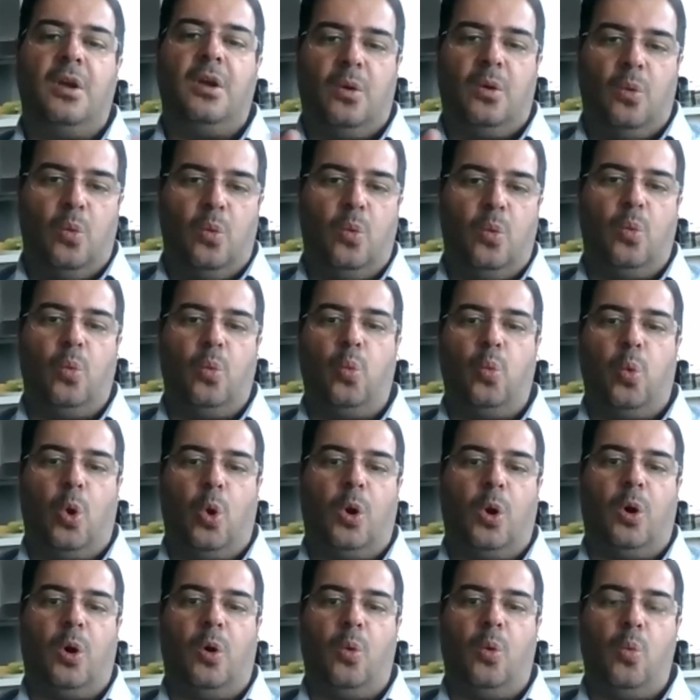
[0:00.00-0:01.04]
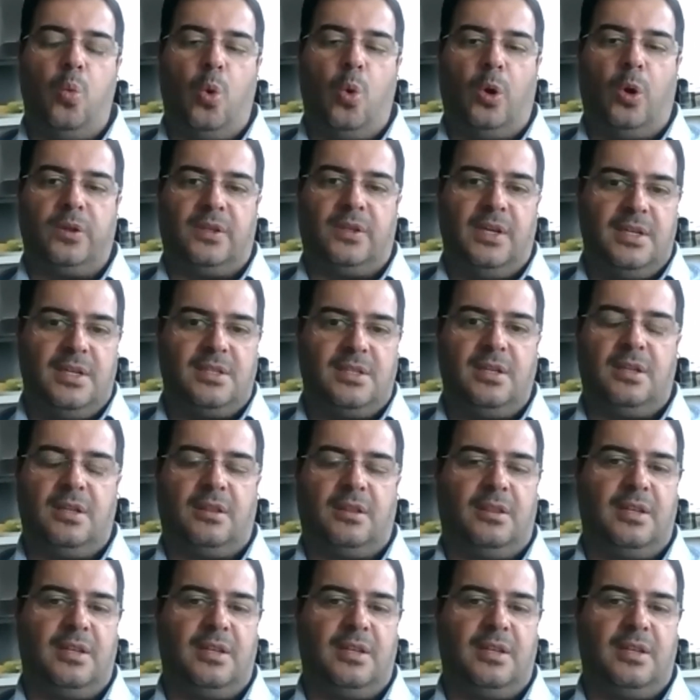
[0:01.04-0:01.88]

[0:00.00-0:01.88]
what is it